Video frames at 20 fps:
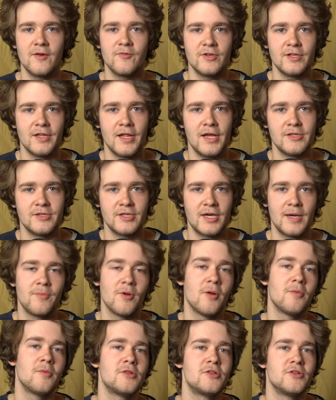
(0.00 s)
I realized that I
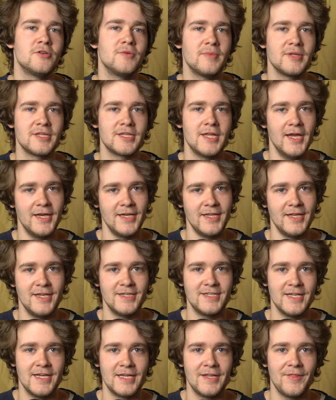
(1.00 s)
probably shouldn't be standing here
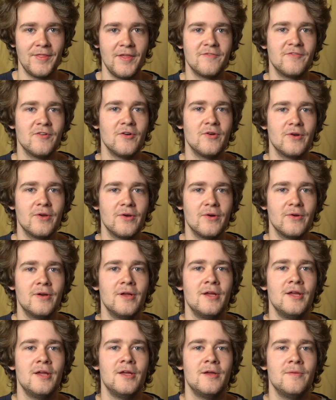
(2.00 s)
taking their photo
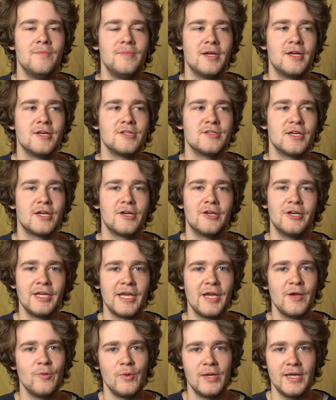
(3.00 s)
because they're gonna
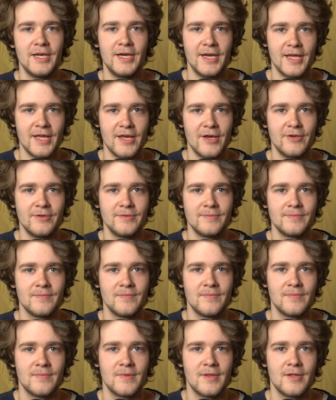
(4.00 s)
get weirded out.
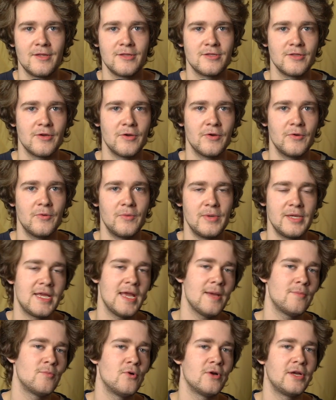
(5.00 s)
So we
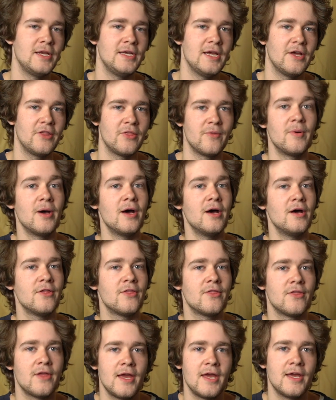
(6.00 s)
kept walking down the
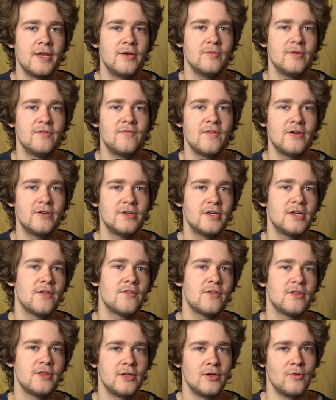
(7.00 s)
path and we found
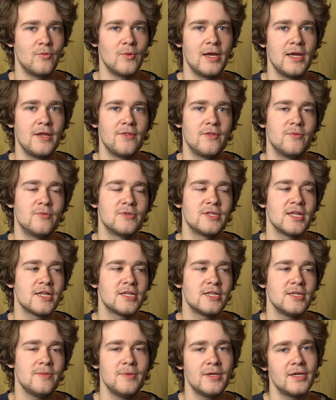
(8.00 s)
another little way that was
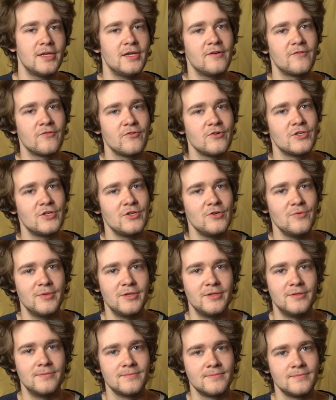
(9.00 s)
actually big enough for a
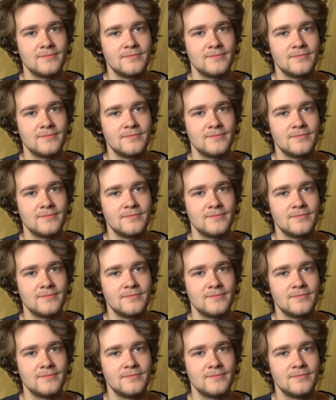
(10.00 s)
human.